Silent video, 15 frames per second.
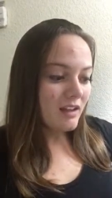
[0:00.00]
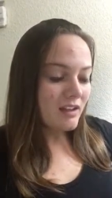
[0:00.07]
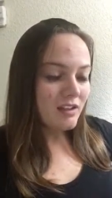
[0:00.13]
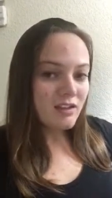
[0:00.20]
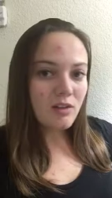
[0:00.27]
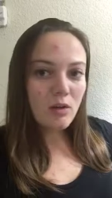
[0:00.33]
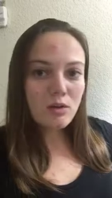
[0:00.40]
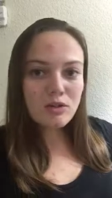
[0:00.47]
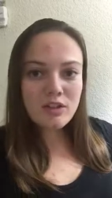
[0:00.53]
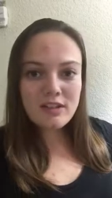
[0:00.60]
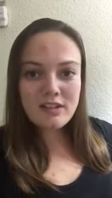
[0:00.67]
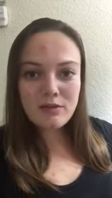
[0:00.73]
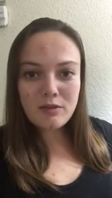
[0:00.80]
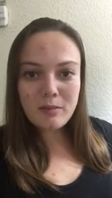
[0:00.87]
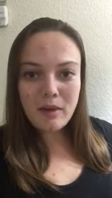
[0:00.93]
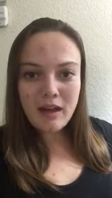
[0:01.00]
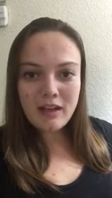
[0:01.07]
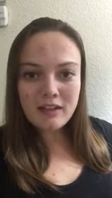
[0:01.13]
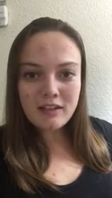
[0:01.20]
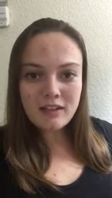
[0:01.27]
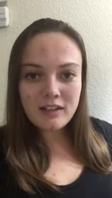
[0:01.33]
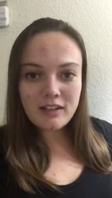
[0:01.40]
so just a
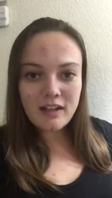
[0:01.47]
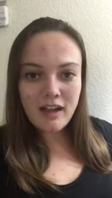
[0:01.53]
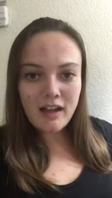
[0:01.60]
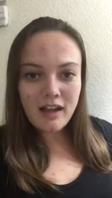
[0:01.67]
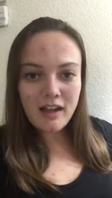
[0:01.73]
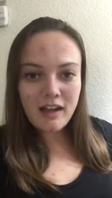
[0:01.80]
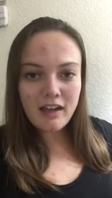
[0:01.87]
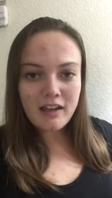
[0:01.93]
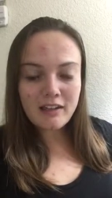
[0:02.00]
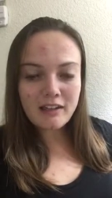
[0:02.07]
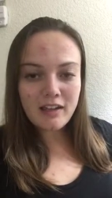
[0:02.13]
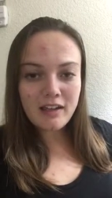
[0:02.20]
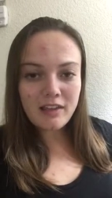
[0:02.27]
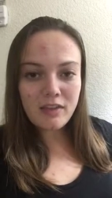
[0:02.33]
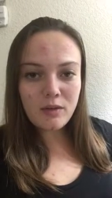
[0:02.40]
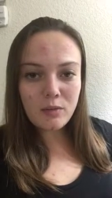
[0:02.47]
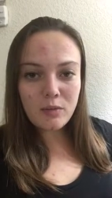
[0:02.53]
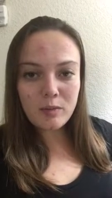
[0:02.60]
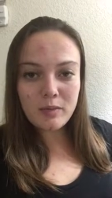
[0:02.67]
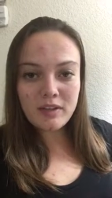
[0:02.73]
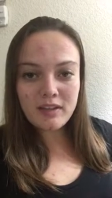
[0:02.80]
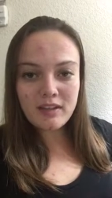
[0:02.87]
reminder, I led the
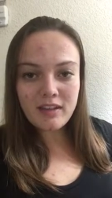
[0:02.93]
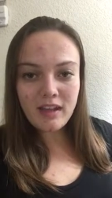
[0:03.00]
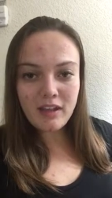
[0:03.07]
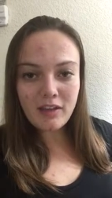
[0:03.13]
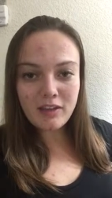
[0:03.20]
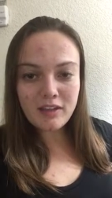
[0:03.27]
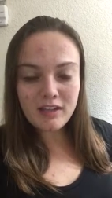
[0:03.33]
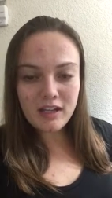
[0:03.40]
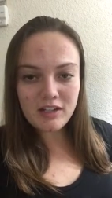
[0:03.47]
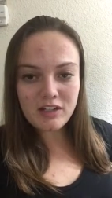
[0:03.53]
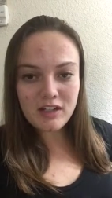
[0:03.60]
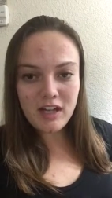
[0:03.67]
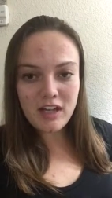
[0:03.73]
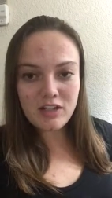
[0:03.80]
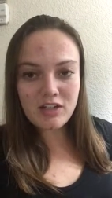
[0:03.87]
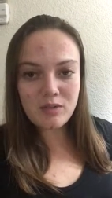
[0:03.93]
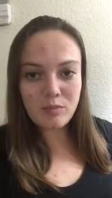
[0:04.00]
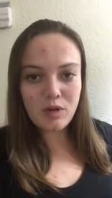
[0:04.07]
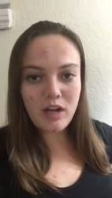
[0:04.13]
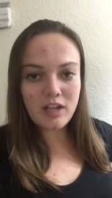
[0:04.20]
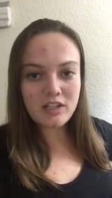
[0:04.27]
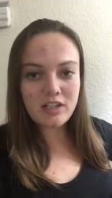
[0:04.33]
Women's Health and Education
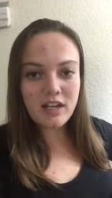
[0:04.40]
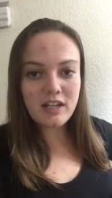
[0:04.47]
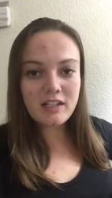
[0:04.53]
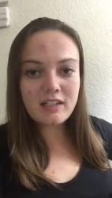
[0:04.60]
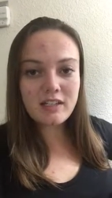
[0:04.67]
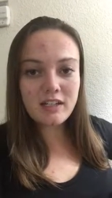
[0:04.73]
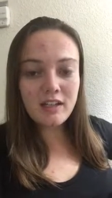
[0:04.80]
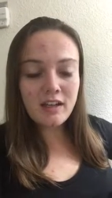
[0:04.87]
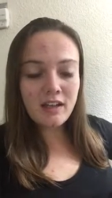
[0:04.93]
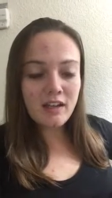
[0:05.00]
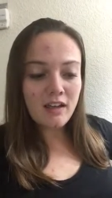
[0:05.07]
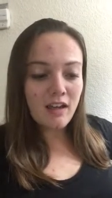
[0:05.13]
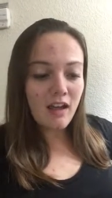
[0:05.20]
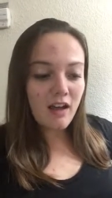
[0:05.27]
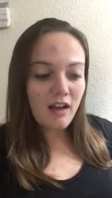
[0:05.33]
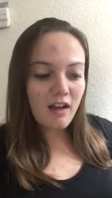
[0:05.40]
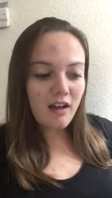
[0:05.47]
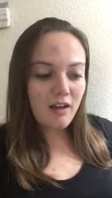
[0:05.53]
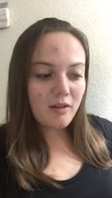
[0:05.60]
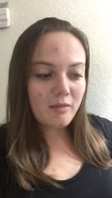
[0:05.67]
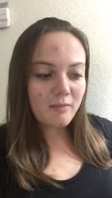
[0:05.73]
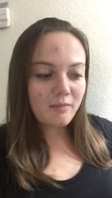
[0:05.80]
Project.
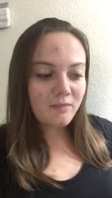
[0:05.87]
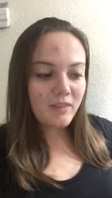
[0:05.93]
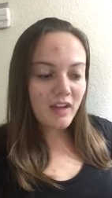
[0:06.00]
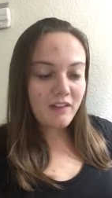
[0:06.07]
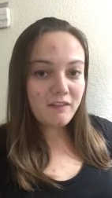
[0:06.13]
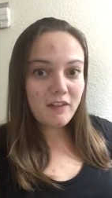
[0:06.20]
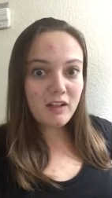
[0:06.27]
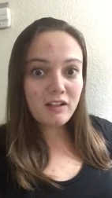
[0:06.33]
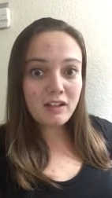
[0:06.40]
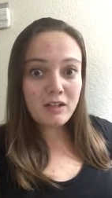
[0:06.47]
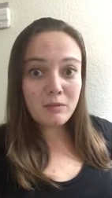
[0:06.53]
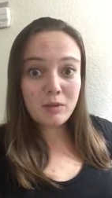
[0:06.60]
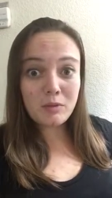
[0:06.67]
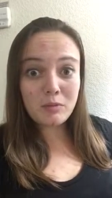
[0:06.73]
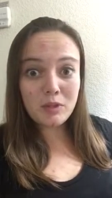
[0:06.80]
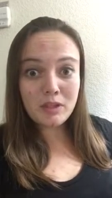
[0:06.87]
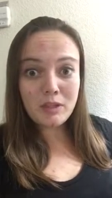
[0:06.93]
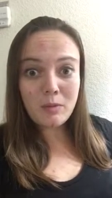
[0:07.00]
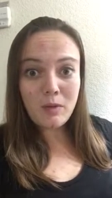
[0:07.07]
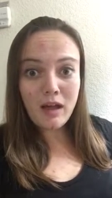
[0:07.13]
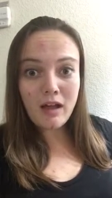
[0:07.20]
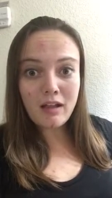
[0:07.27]
Um, I felt it went really
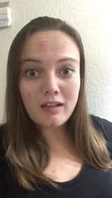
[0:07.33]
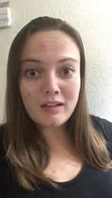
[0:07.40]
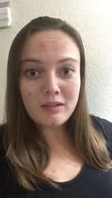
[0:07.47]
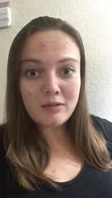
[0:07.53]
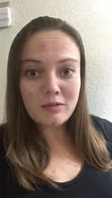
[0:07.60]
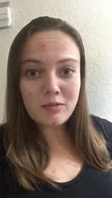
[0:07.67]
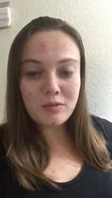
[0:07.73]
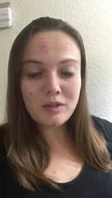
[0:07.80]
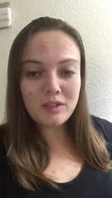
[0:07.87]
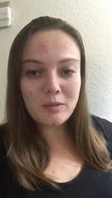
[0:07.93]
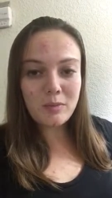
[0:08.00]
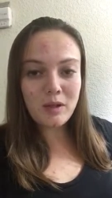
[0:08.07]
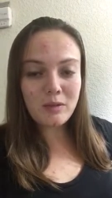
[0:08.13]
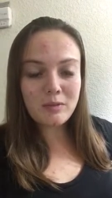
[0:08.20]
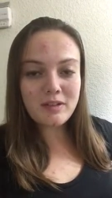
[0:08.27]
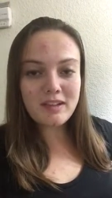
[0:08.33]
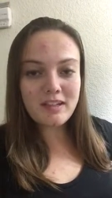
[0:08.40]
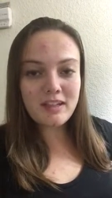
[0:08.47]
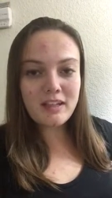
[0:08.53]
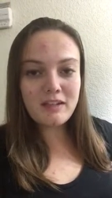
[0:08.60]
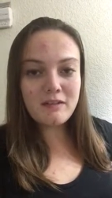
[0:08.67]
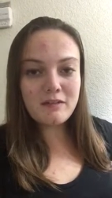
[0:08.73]
well. It was really well
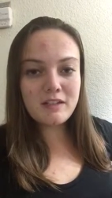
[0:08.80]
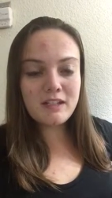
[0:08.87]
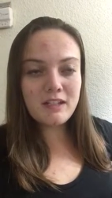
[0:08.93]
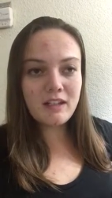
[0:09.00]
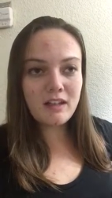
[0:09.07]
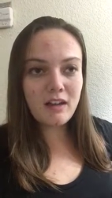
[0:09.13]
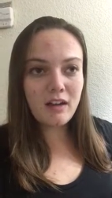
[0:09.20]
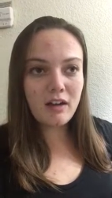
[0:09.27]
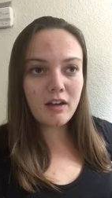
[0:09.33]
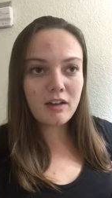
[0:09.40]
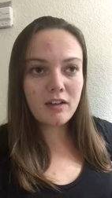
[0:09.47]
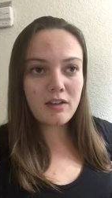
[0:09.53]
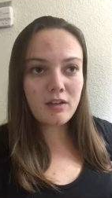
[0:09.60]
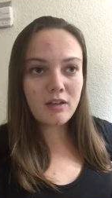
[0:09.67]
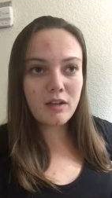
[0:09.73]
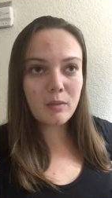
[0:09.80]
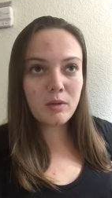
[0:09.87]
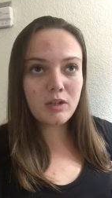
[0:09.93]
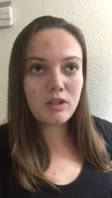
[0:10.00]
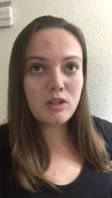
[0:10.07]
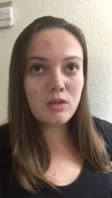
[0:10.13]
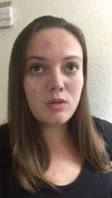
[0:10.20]
received. Uh, so there
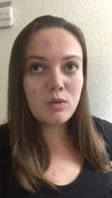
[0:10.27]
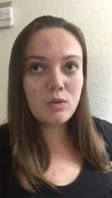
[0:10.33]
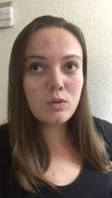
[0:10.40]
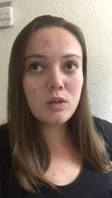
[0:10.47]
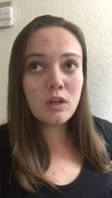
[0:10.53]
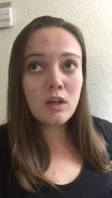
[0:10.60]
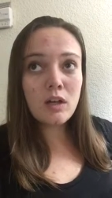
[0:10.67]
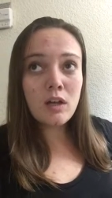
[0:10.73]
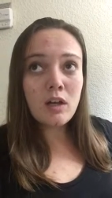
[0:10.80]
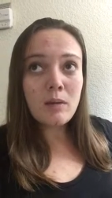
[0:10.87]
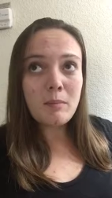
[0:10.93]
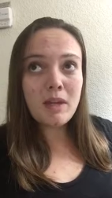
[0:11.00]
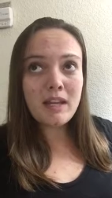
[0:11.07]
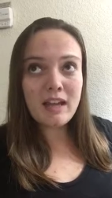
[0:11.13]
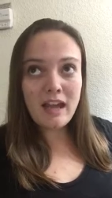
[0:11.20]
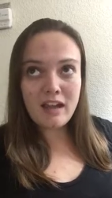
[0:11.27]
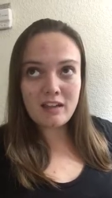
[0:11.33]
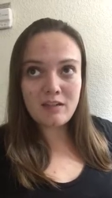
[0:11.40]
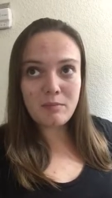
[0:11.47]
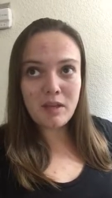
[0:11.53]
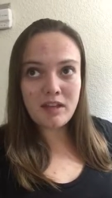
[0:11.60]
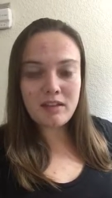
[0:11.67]
were two main
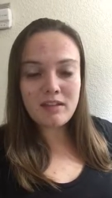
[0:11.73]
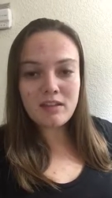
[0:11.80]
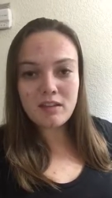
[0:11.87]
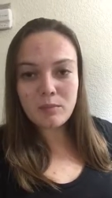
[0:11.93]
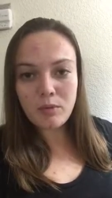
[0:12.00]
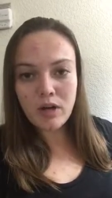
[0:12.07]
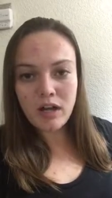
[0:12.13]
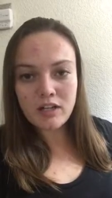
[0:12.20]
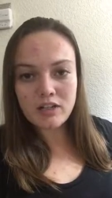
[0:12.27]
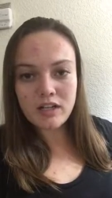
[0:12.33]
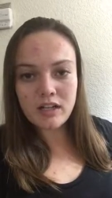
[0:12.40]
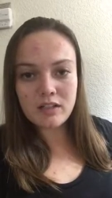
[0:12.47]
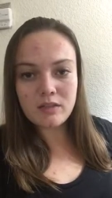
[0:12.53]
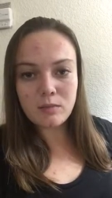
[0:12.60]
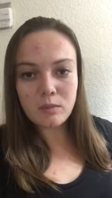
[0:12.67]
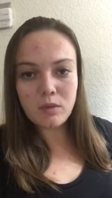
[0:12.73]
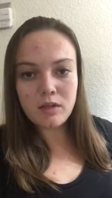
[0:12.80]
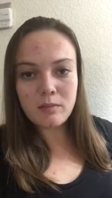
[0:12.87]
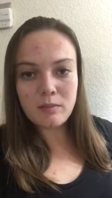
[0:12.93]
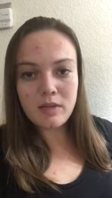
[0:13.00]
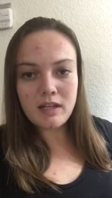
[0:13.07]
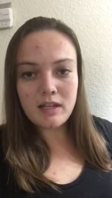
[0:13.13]
aspects to the project
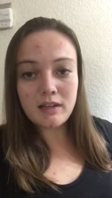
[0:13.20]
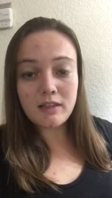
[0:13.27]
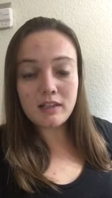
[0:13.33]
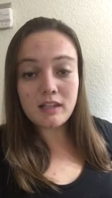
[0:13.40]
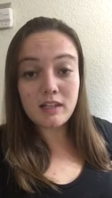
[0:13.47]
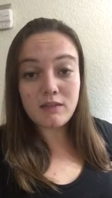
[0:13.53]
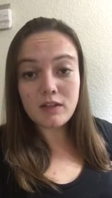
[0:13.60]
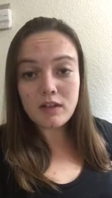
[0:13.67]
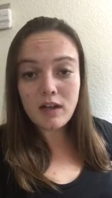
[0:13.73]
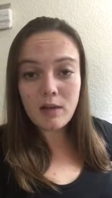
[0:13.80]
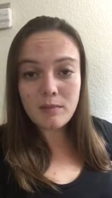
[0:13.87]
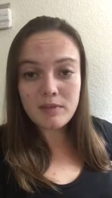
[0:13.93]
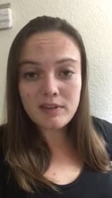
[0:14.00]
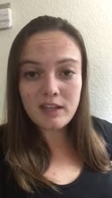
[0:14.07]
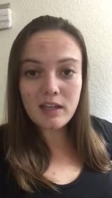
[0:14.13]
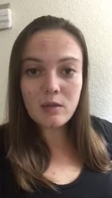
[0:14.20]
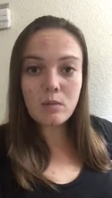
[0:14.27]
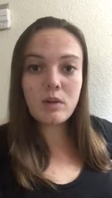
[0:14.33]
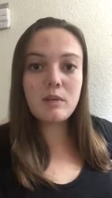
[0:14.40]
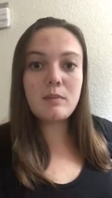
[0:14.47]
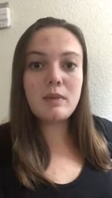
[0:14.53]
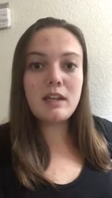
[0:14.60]
one being the Diva Cups, and
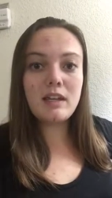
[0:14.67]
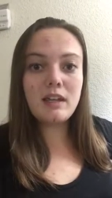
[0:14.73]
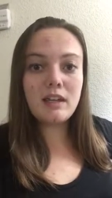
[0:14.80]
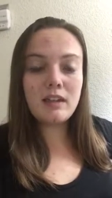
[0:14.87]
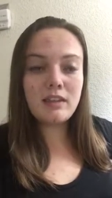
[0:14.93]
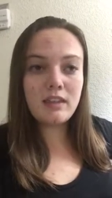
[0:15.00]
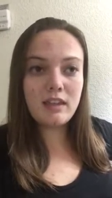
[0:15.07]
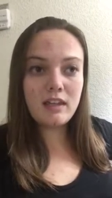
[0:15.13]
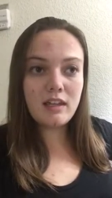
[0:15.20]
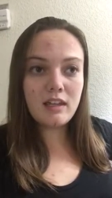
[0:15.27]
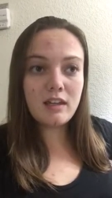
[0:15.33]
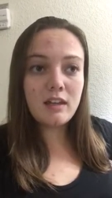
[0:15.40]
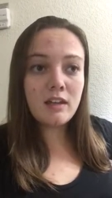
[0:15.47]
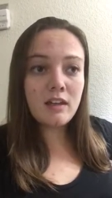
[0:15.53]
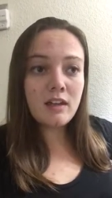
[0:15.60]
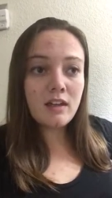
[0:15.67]
one being the